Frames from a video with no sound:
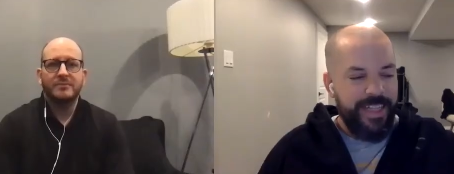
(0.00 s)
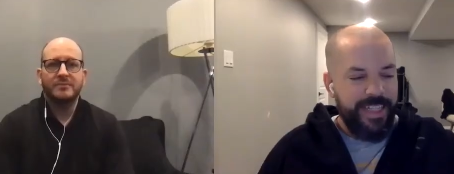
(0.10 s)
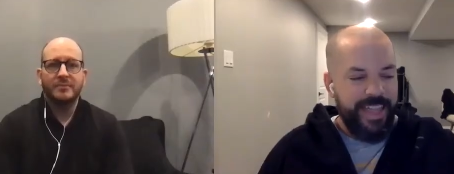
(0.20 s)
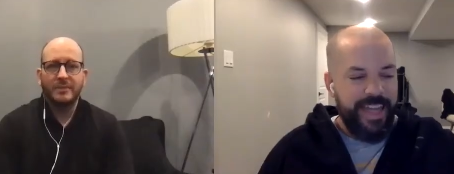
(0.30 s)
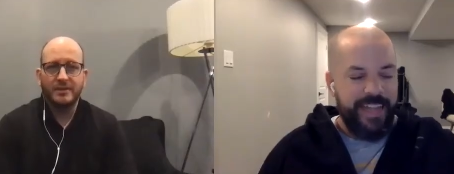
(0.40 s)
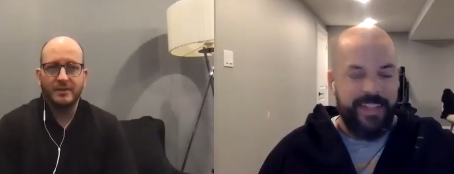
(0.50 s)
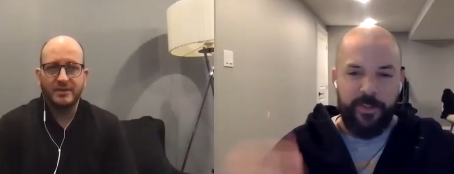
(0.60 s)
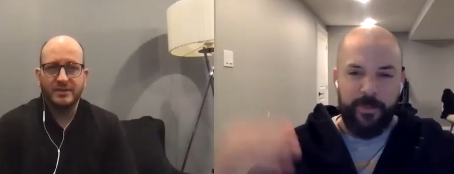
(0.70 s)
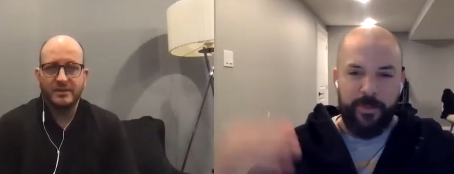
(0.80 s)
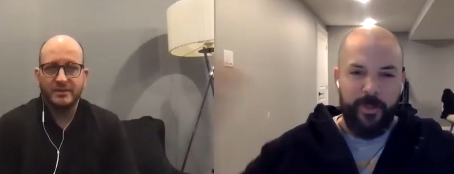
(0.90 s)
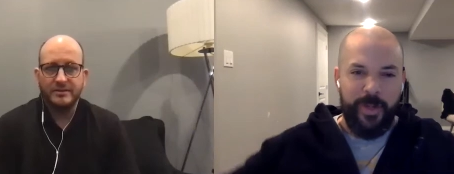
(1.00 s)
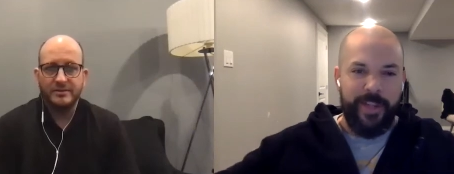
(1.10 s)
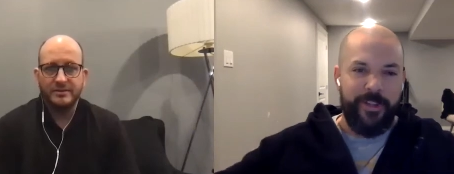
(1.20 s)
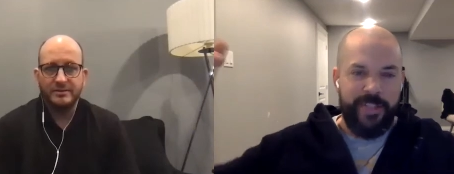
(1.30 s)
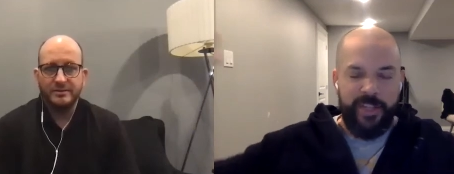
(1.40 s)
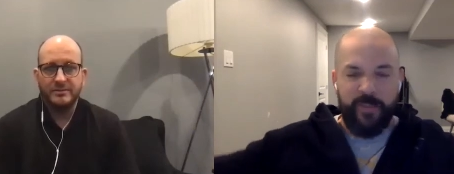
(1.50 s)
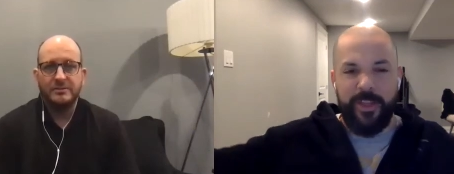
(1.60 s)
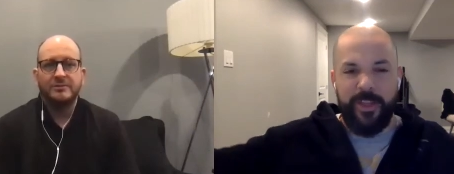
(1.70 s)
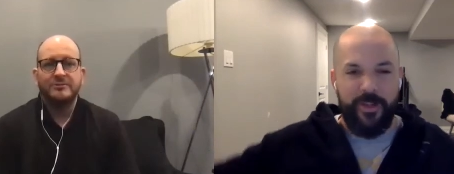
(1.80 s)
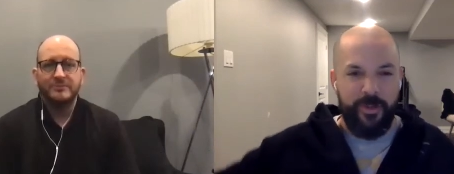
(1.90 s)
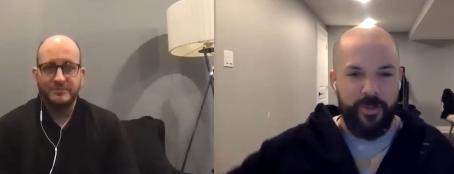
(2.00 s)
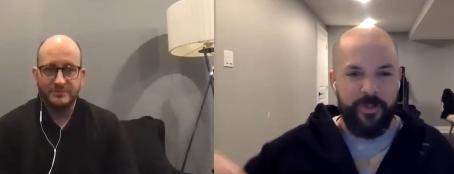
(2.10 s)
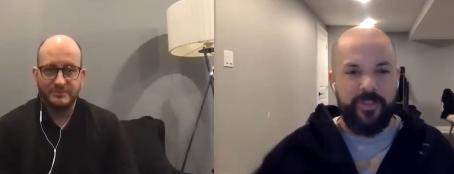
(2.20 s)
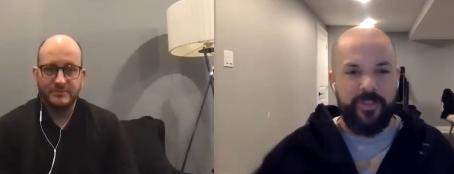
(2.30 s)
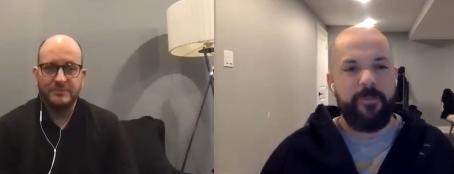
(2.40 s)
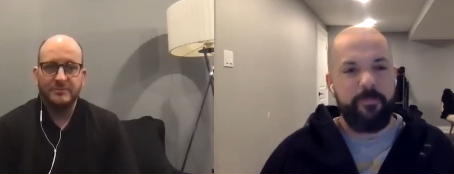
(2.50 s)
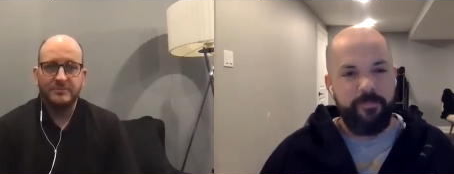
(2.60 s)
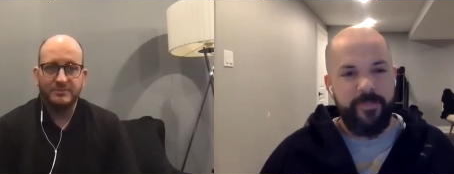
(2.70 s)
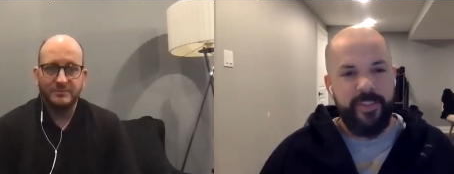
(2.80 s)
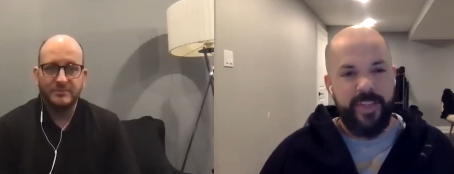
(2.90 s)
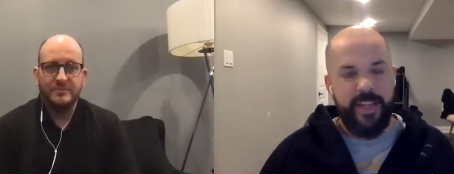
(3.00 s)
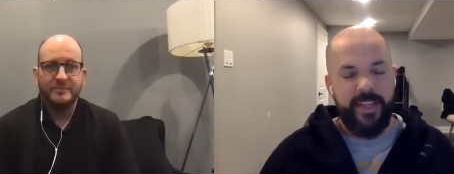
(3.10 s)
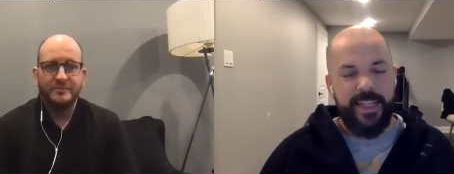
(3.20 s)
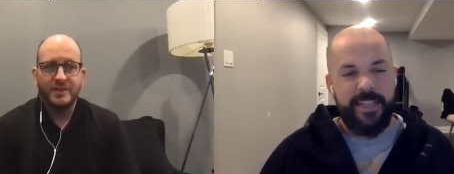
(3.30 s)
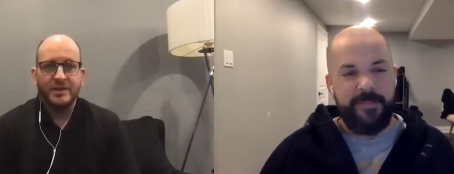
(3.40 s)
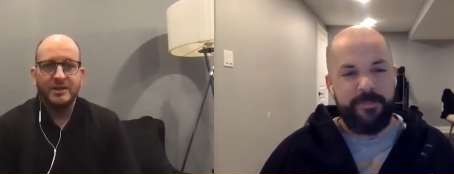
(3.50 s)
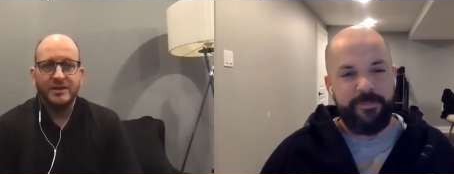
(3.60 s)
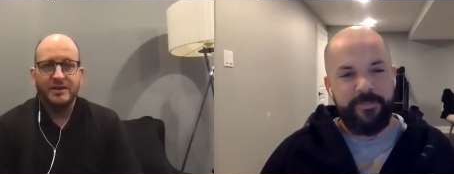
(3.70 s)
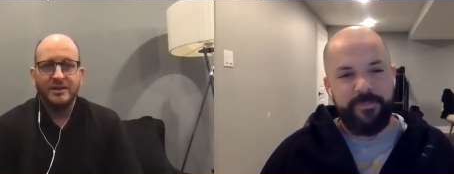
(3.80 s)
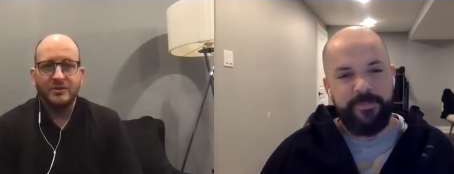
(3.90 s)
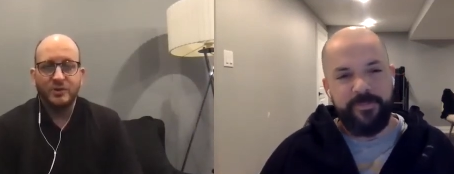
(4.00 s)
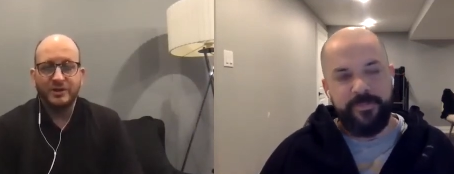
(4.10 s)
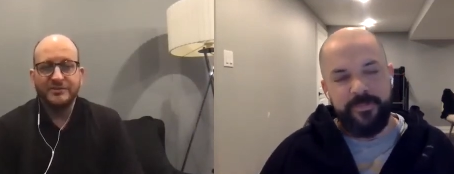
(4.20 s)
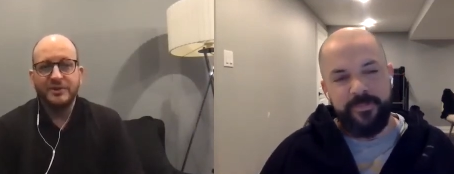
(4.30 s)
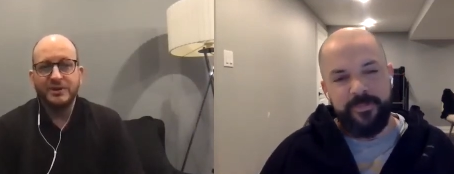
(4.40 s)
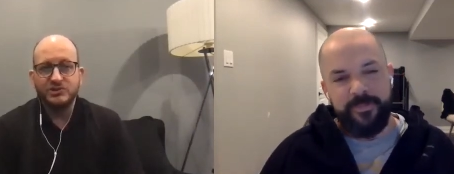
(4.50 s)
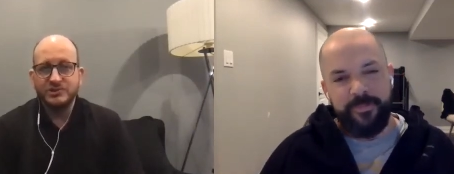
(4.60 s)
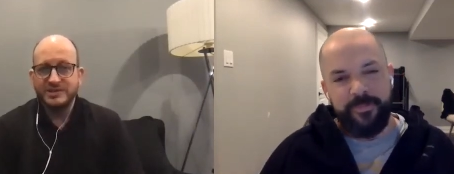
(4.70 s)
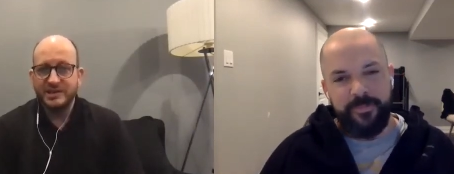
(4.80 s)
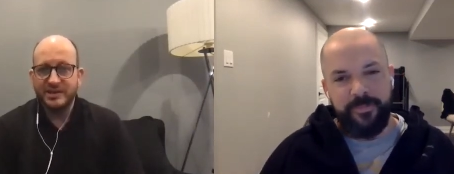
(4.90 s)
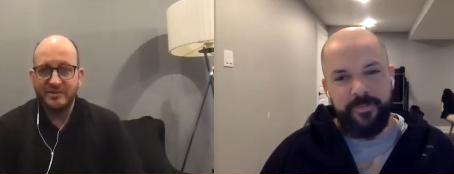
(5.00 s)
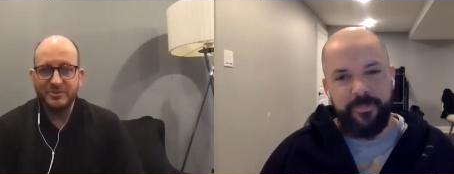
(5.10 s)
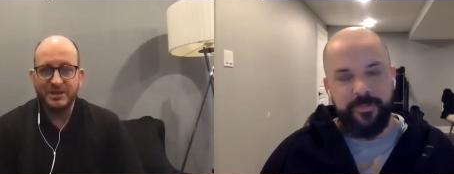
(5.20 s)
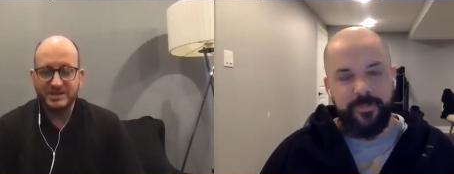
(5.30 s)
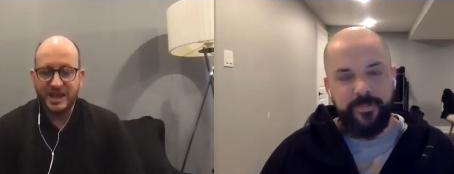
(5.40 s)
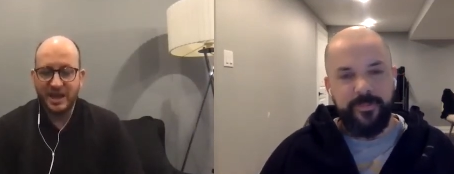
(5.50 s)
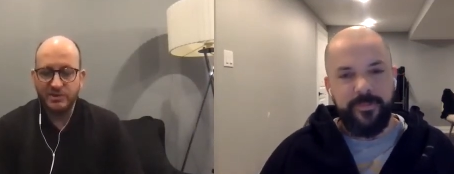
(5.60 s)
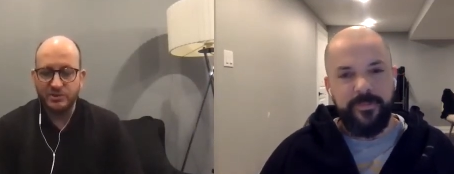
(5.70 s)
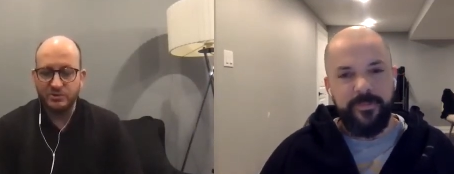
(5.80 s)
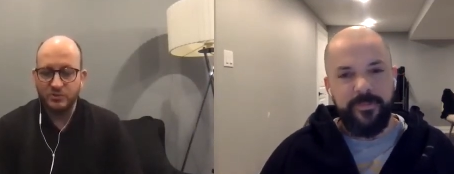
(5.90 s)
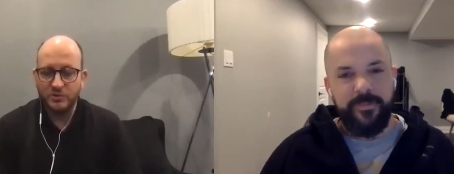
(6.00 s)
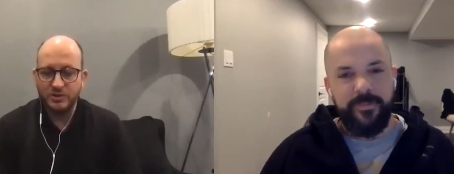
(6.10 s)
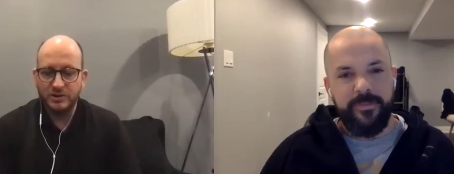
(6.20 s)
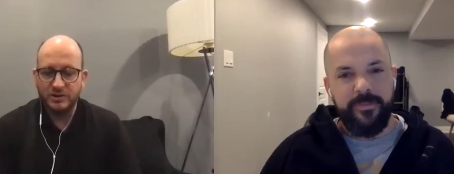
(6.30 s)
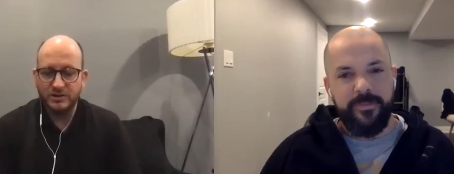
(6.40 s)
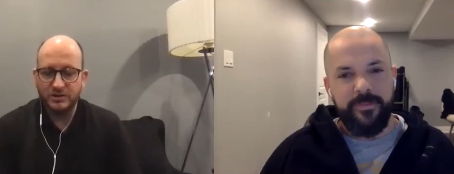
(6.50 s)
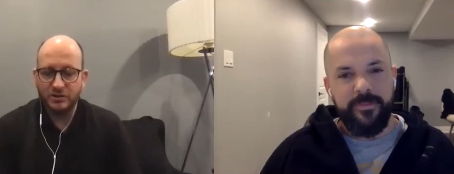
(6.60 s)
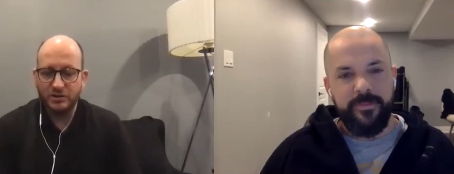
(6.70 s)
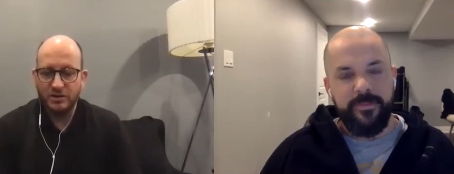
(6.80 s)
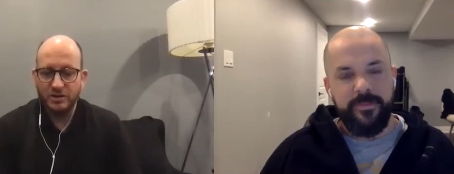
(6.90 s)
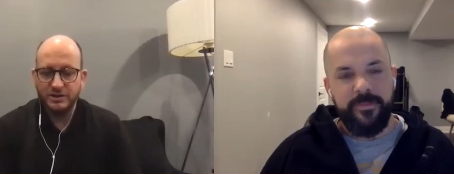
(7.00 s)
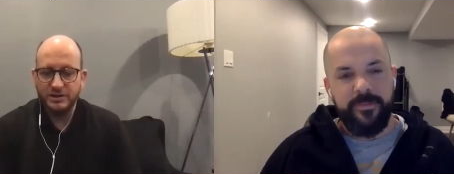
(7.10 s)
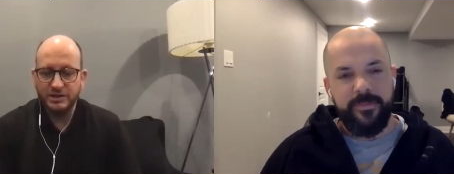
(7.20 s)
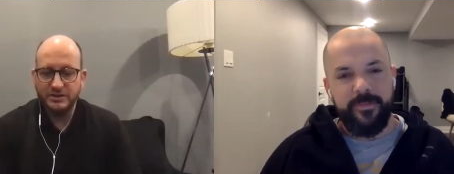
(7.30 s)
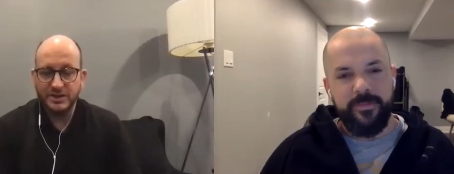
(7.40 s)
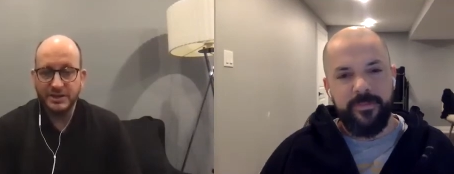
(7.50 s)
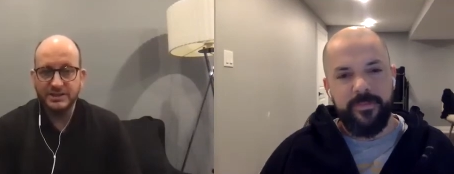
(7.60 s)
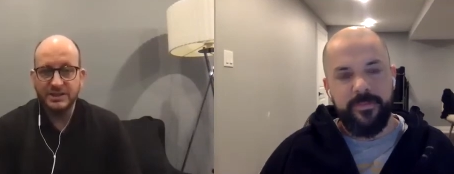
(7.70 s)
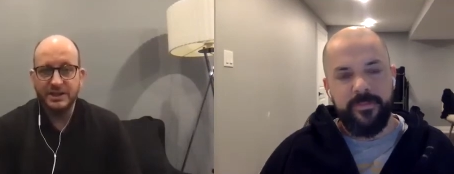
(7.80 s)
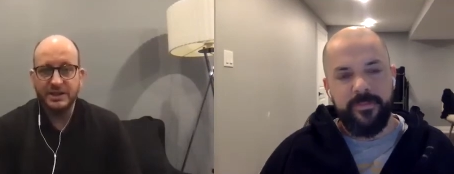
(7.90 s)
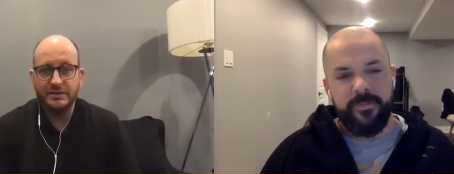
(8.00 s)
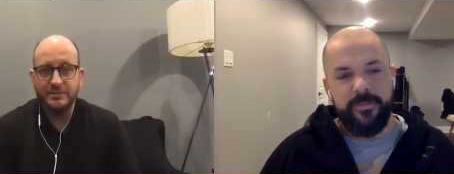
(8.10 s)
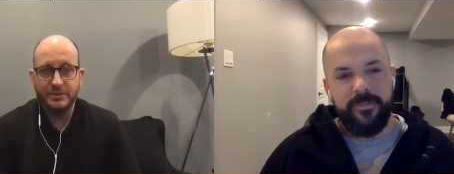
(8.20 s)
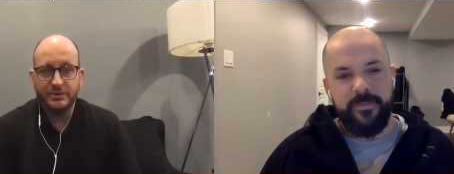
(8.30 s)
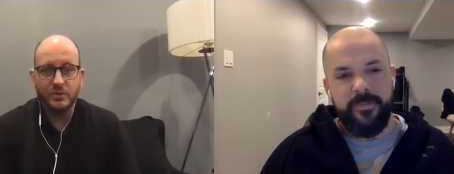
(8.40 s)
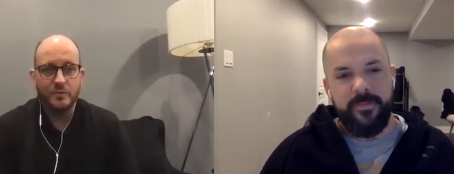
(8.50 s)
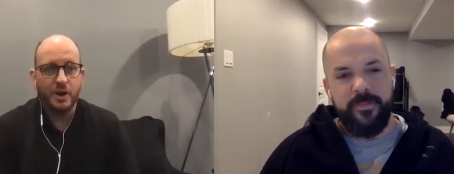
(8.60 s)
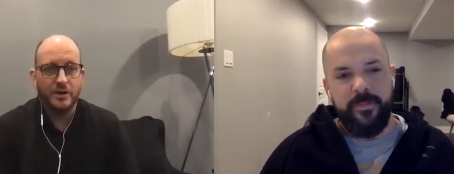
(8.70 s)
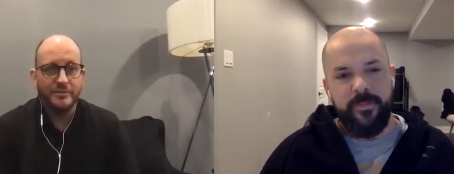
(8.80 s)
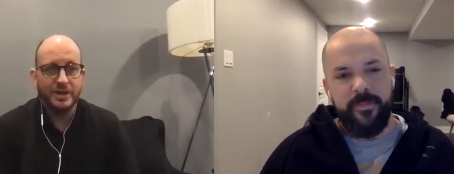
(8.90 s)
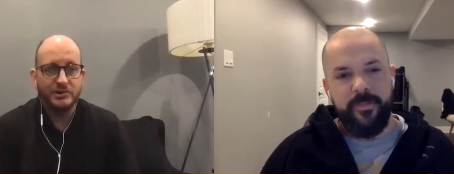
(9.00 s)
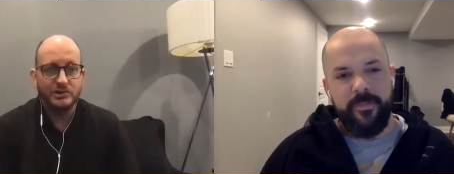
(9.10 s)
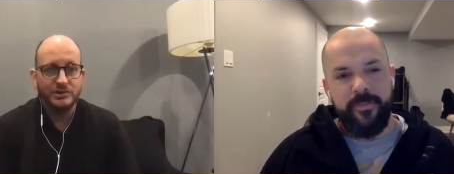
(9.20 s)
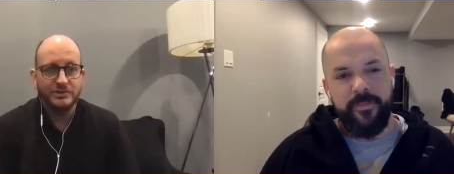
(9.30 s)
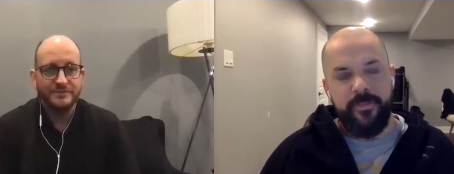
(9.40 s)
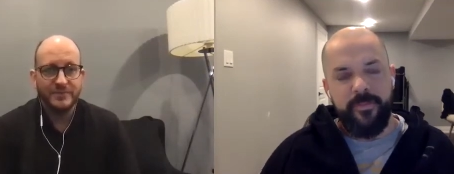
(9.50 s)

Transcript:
Speaker 1: i did that it tells me the weather it tells me the news kind of neat
Speaker 2: well it's funny you should say that because heather wrote an article on uh, linkedin about home automation